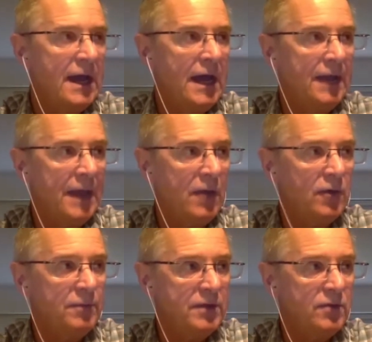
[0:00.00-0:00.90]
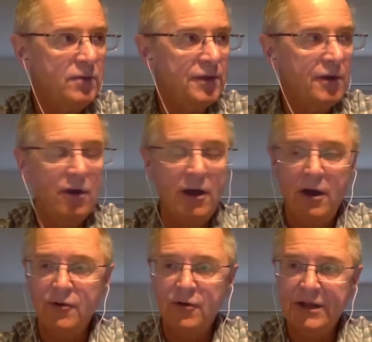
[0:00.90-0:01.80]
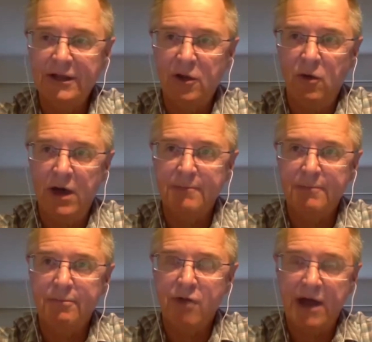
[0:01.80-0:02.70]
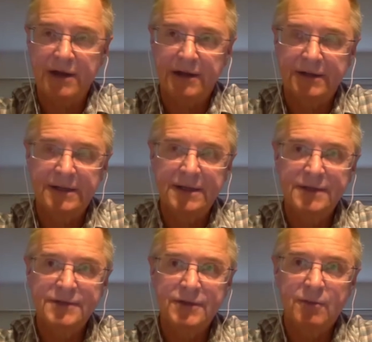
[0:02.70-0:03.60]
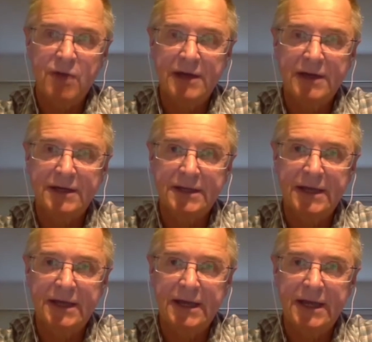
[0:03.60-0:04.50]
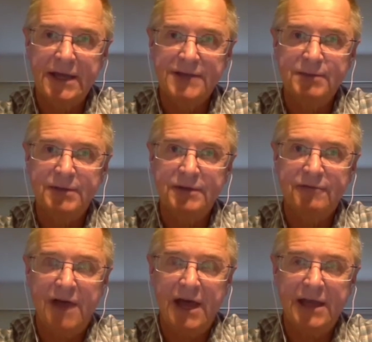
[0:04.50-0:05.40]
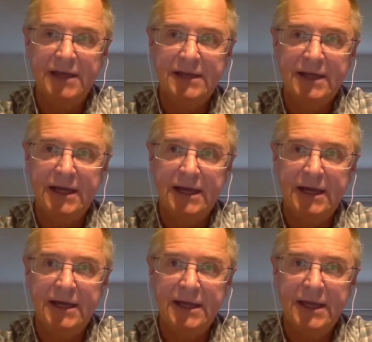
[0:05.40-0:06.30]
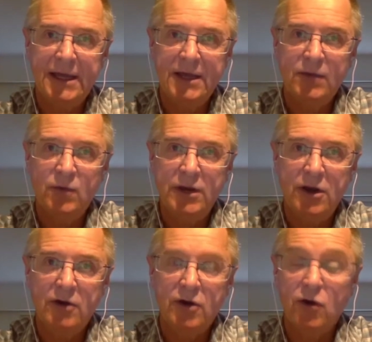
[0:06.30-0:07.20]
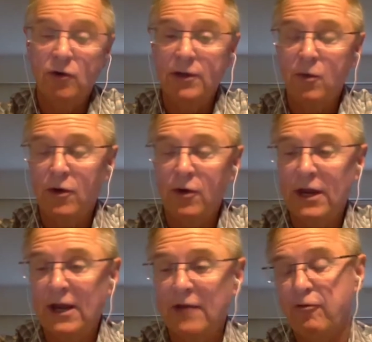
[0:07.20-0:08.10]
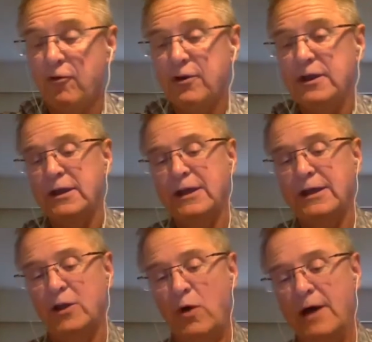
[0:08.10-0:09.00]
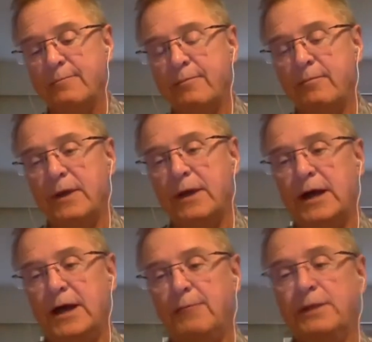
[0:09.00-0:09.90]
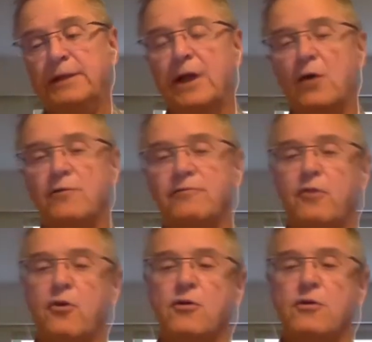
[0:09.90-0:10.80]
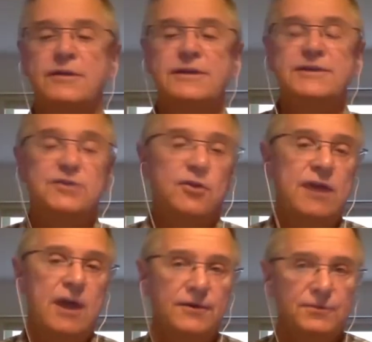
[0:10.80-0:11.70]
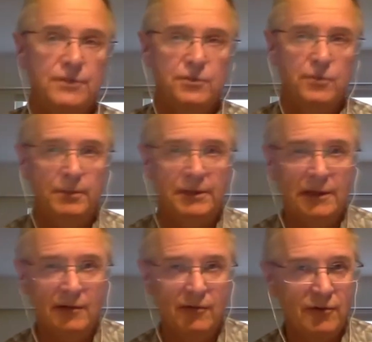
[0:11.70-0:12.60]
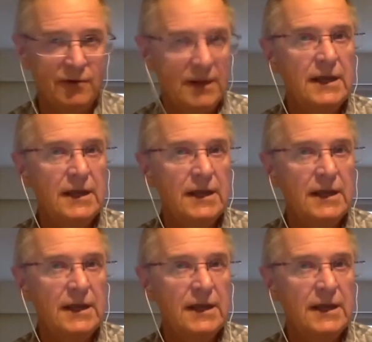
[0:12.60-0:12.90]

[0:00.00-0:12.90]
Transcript: Uh, that would be with our 100 kilowatt product. So the product uh, has been defined. Uh, we are currently working on a 40 kilowatt uh, build out for the Surrey house, which will be delivered